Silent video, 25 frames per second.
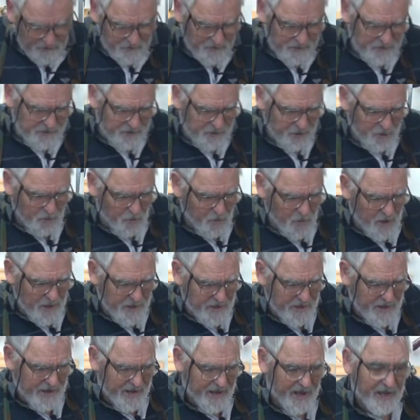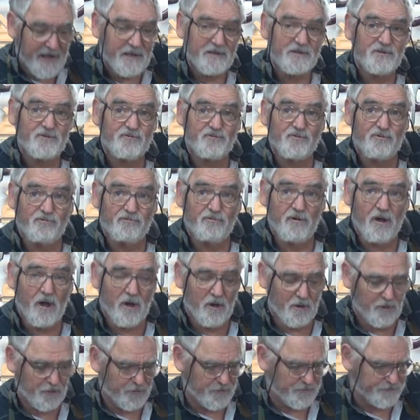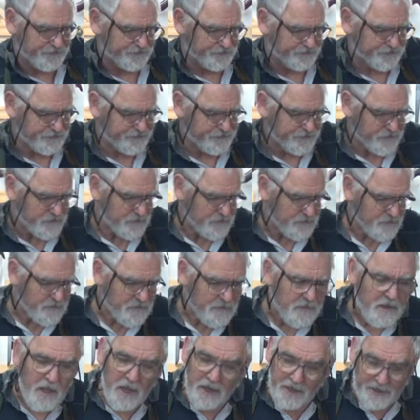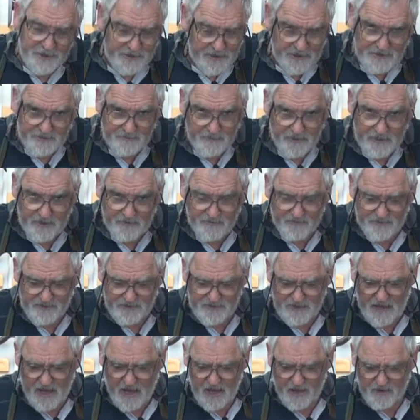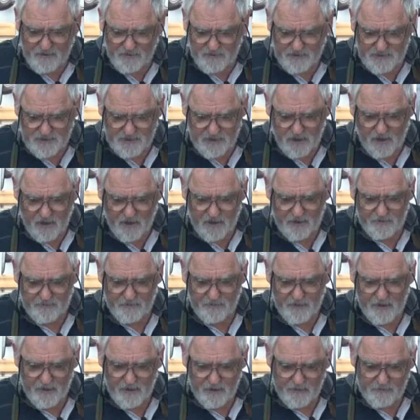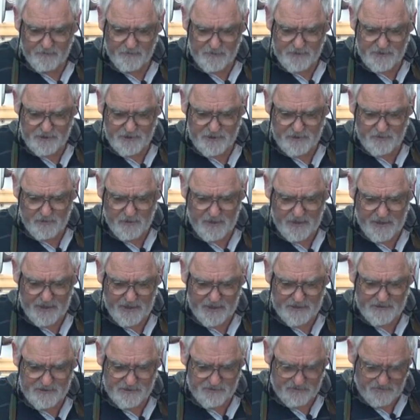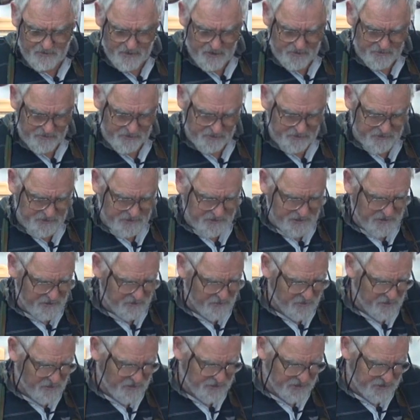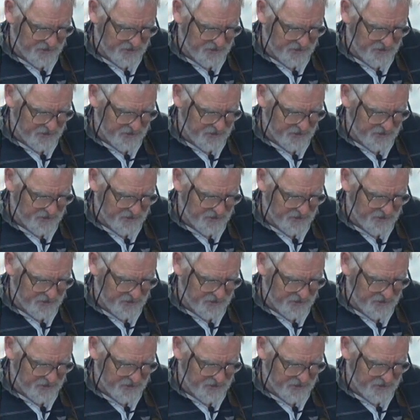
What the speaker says: you want to do one extra row. And it doesn't matter if it's dark or it's light, but just one extra row, and you'll see why